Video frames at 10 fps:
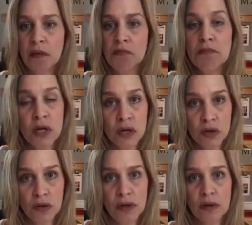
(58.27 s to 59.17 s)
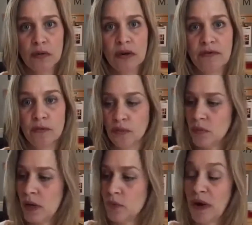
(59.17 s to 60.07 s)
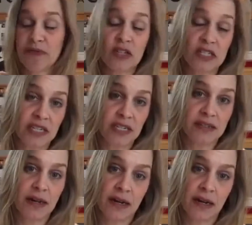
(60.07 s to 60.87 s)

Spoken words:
Moo references